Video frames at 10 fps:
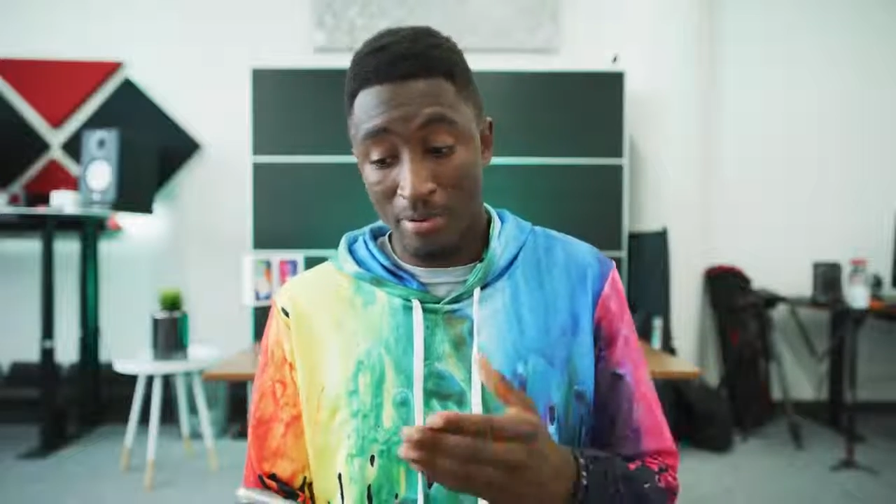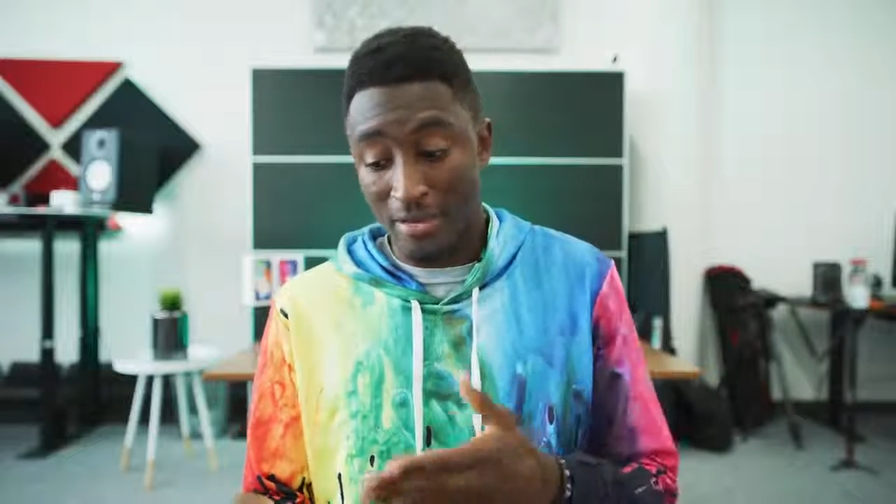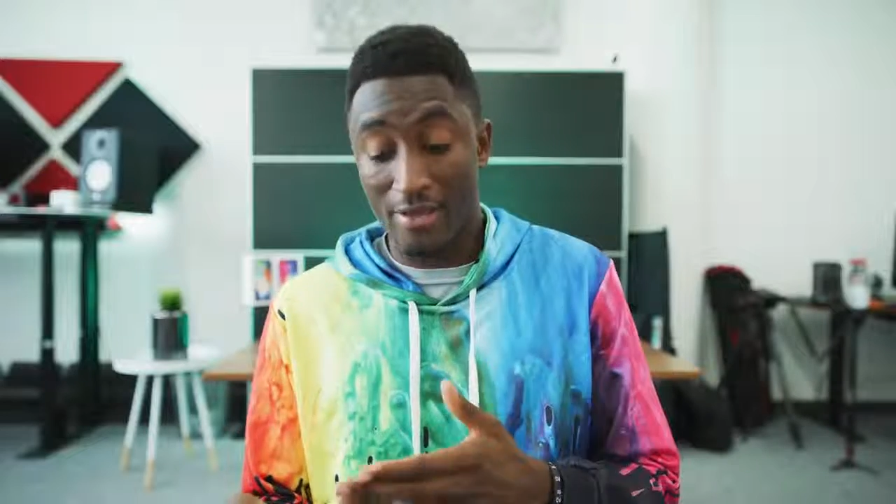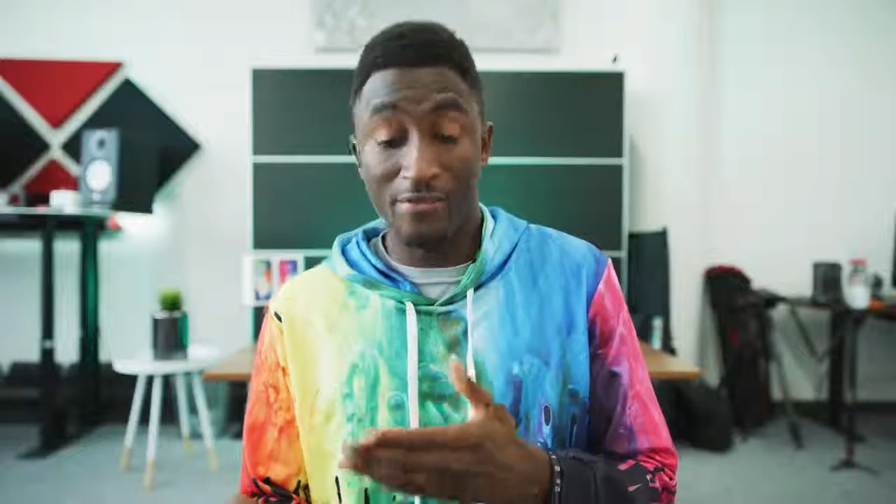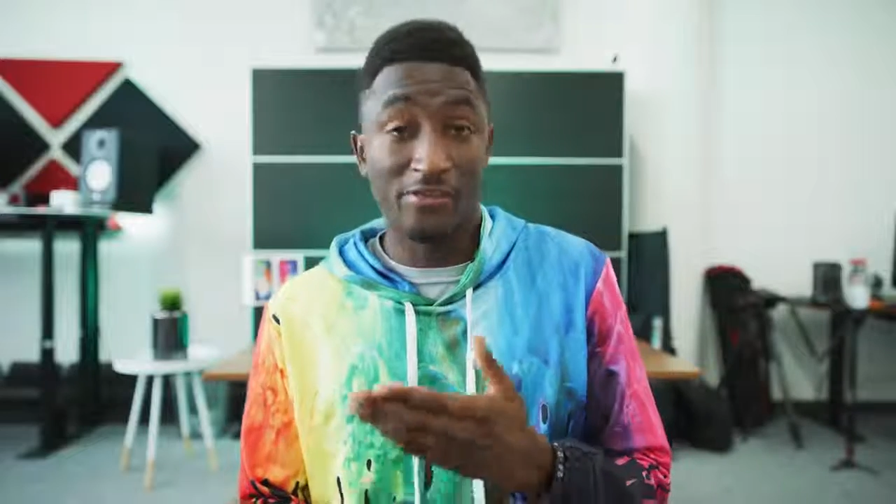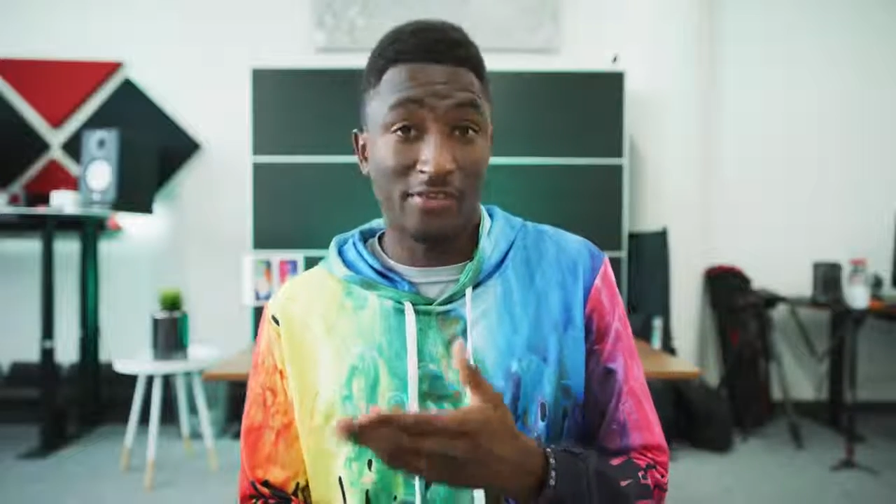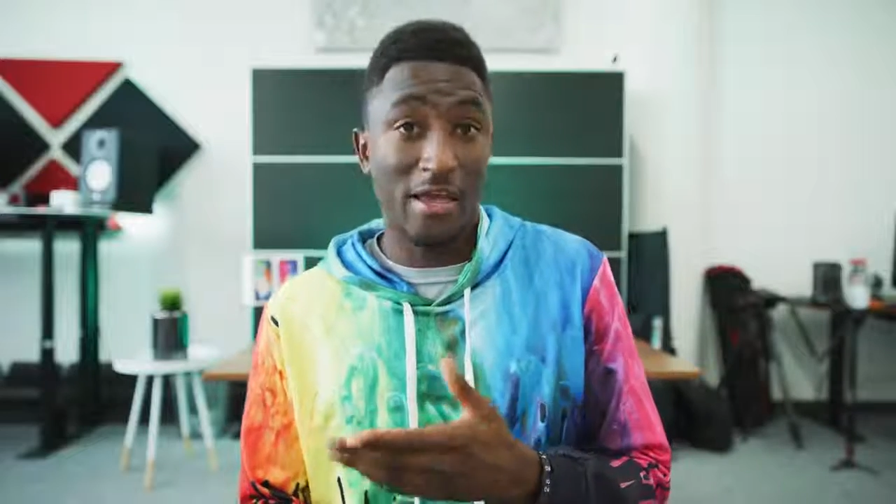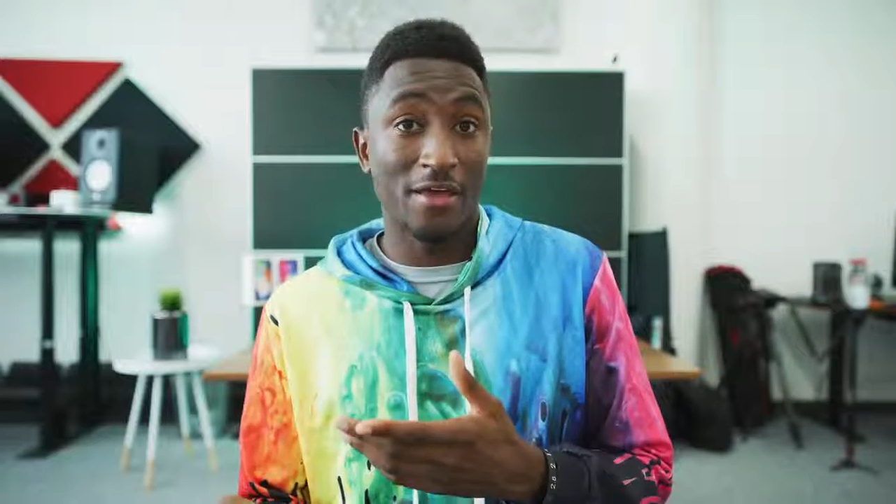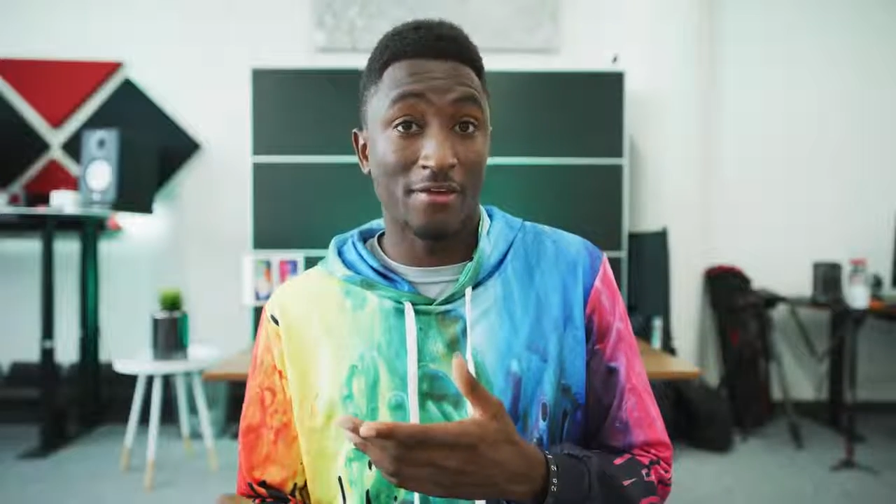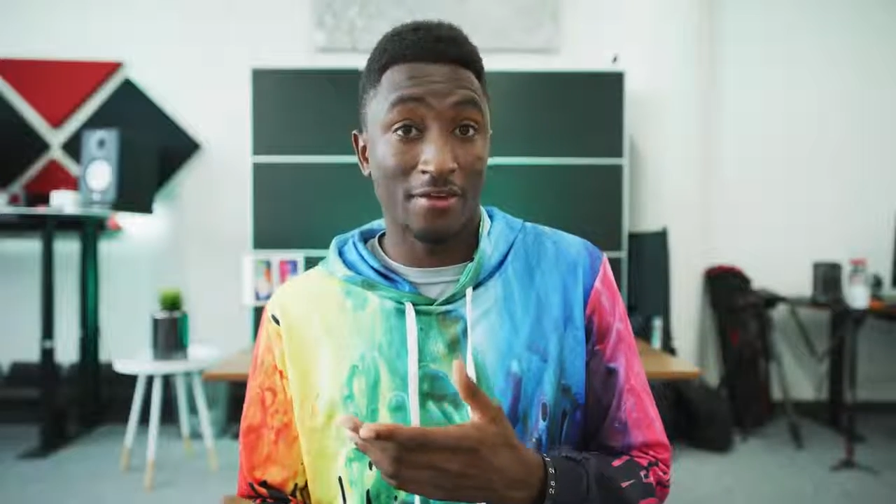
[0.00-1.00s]
but again, this
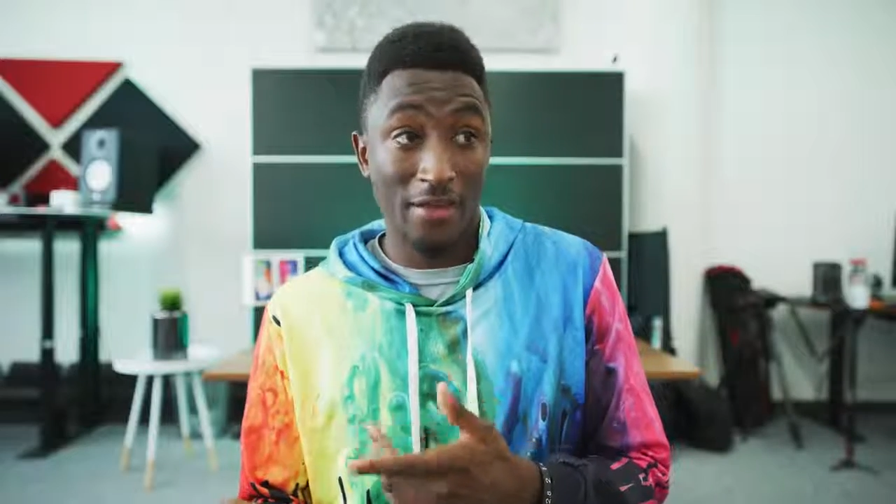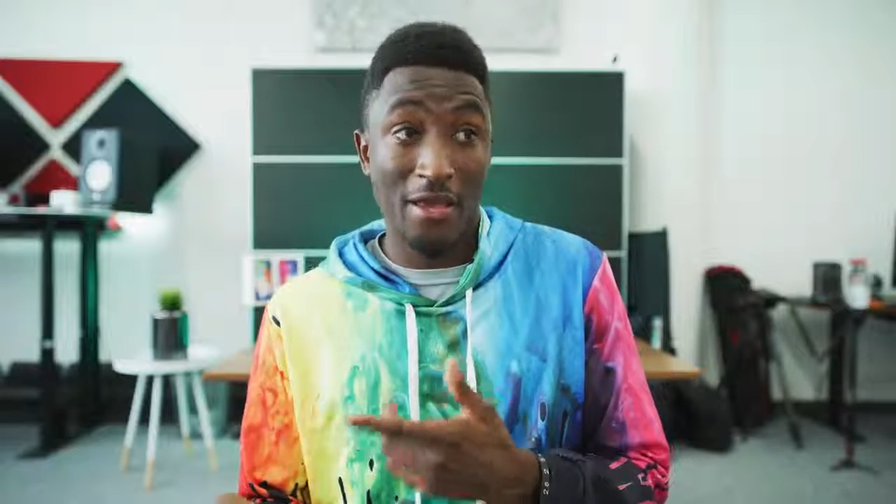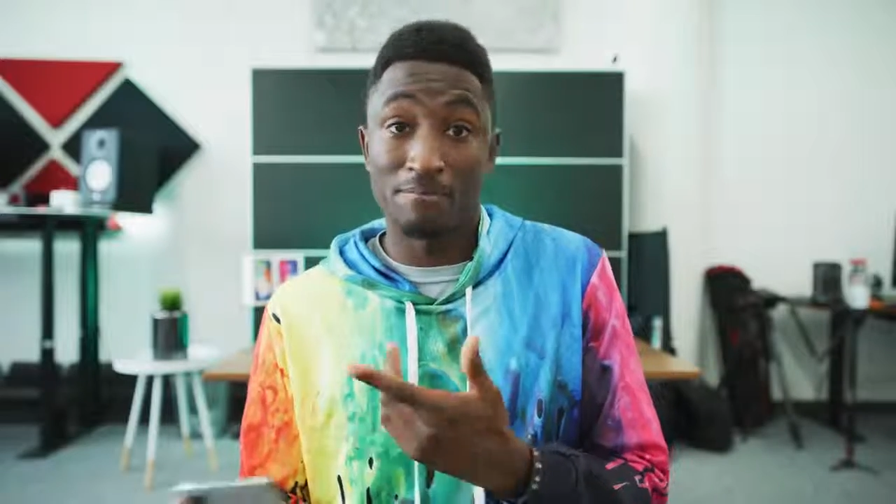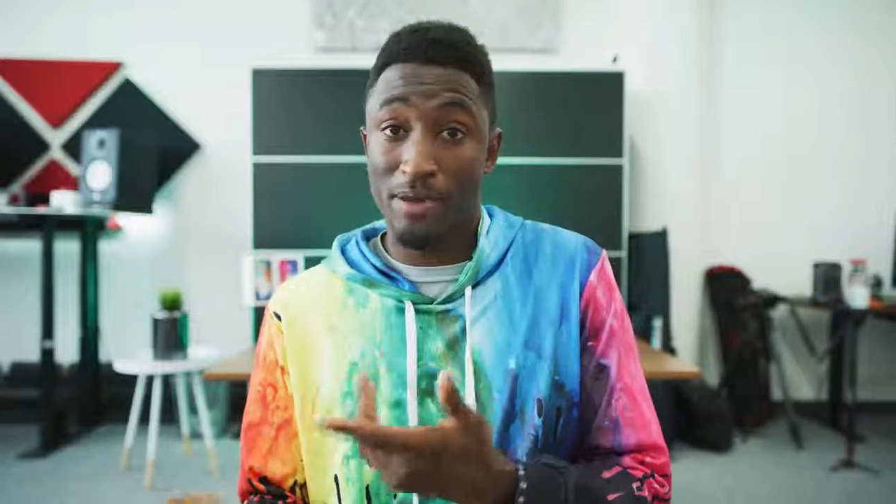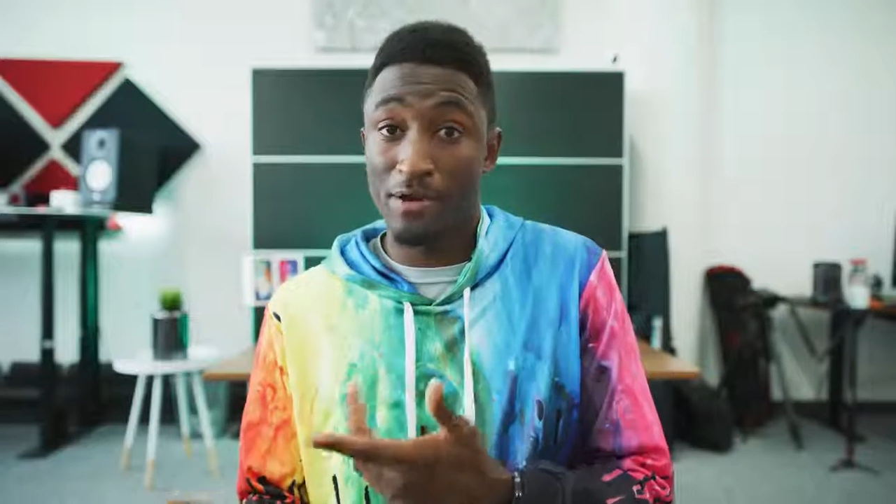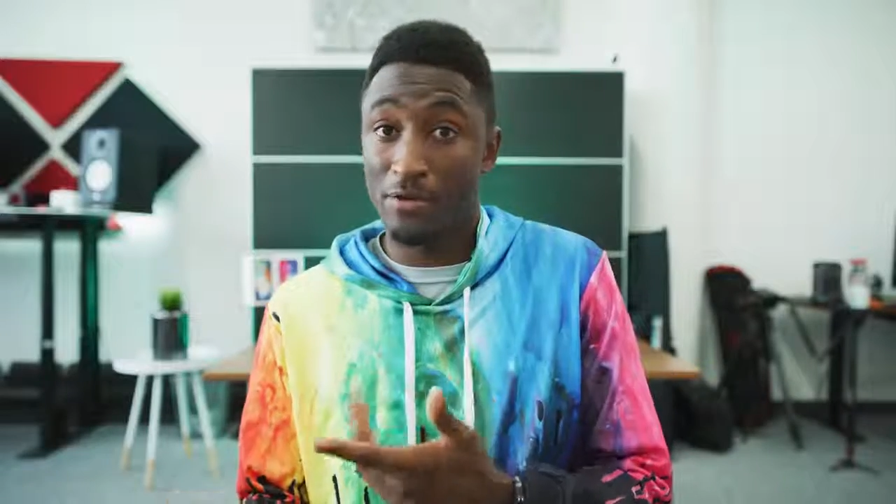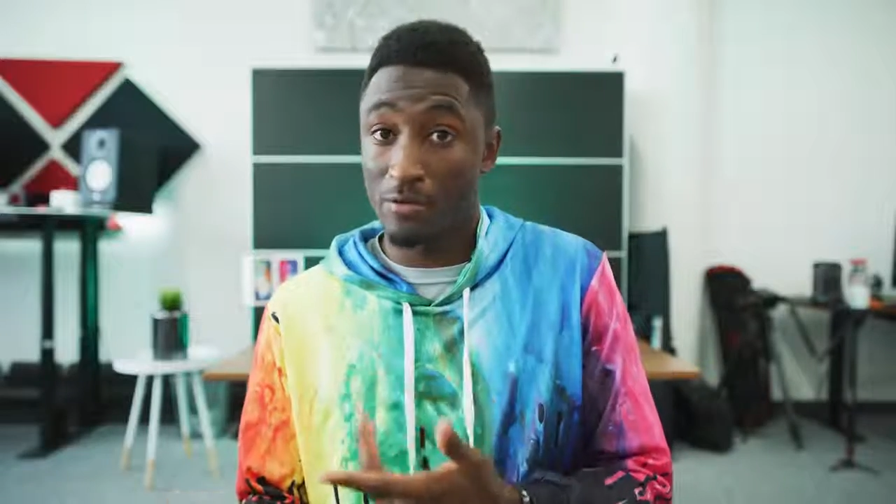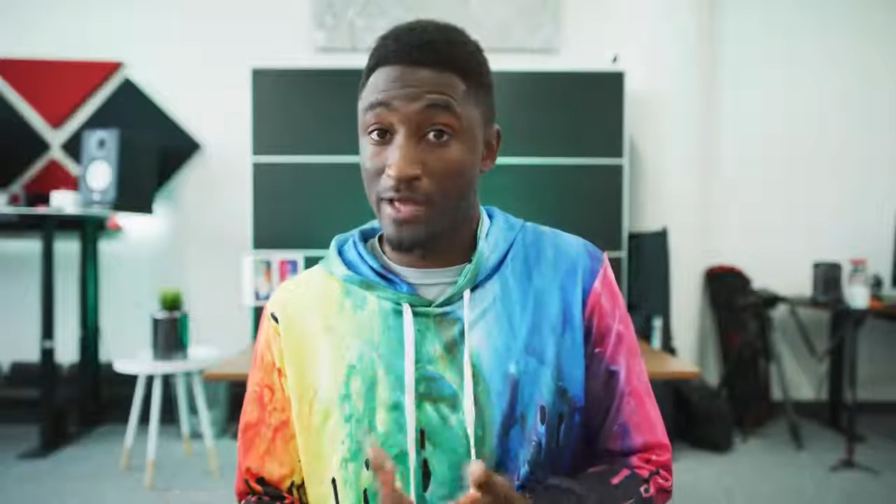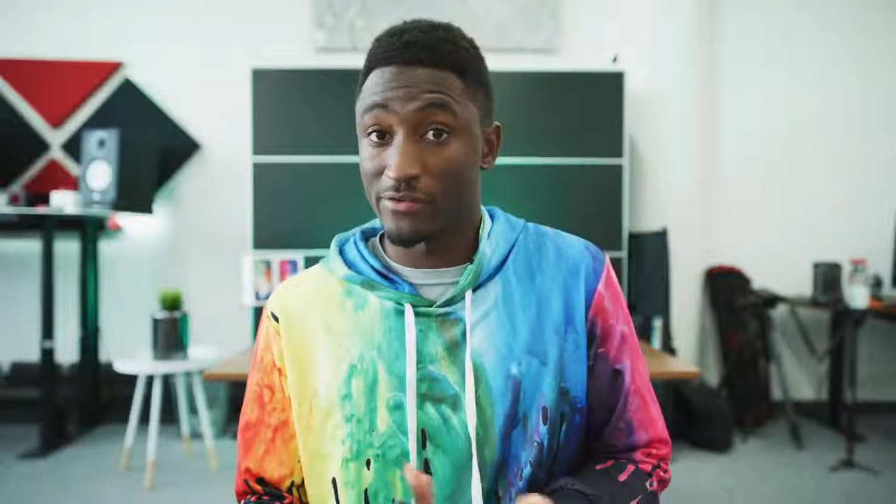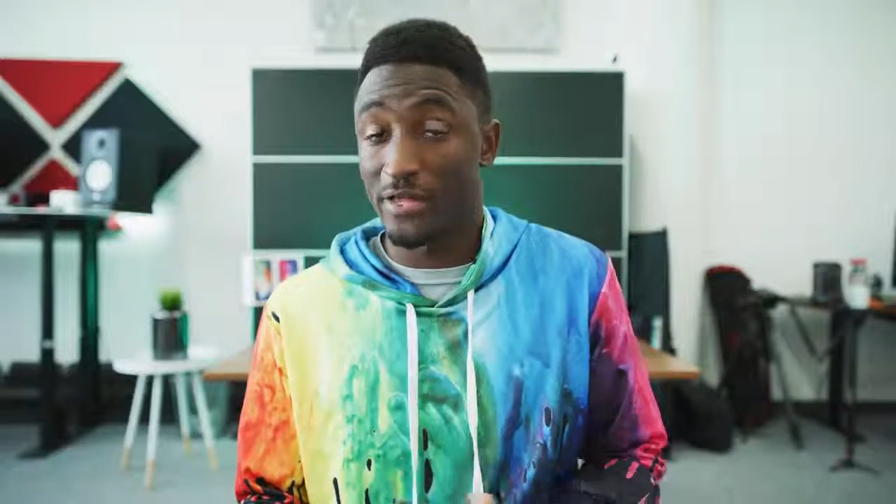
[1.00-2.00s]
can get
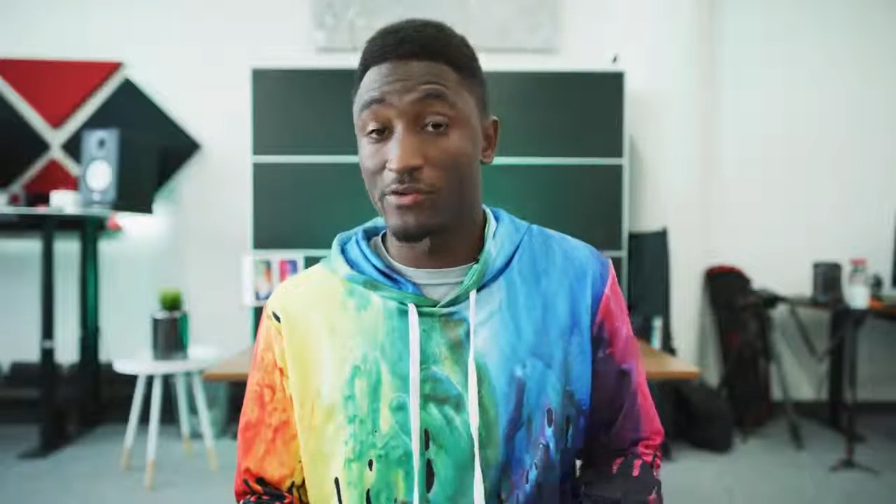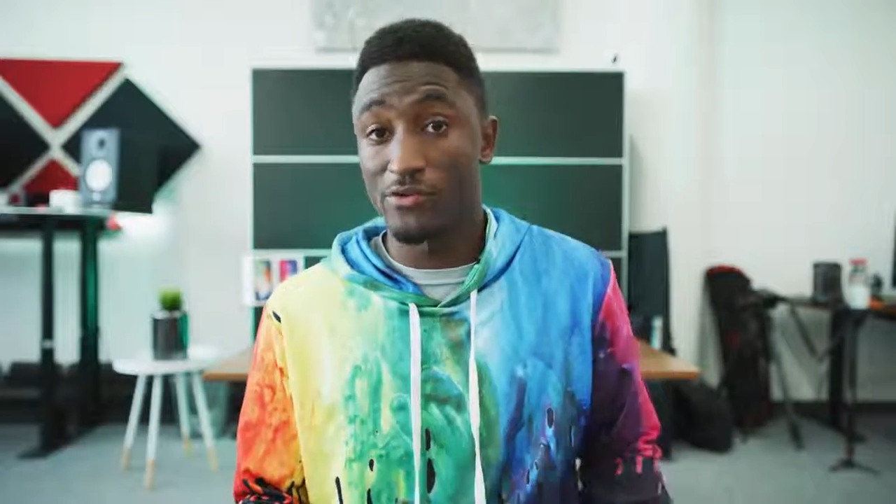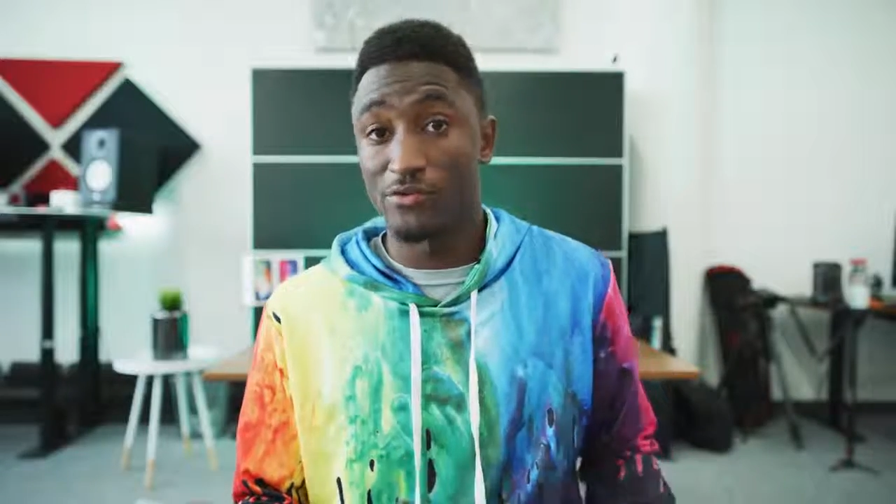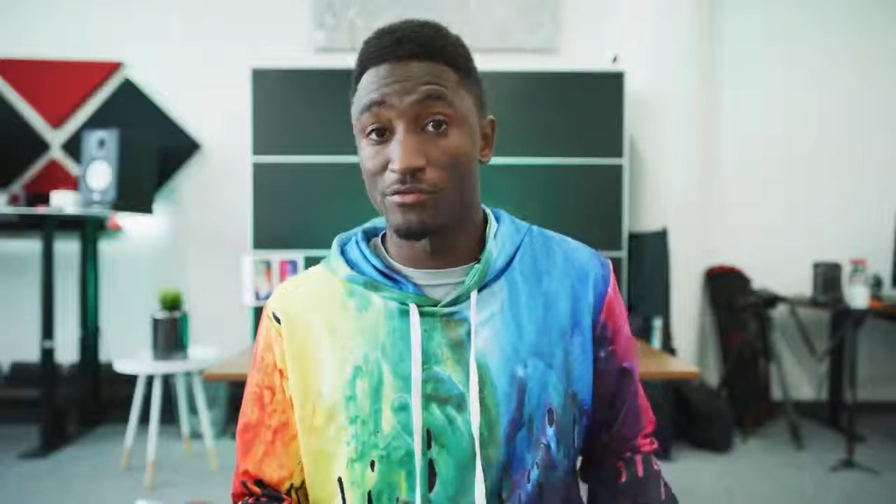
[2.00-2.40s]
better as it gets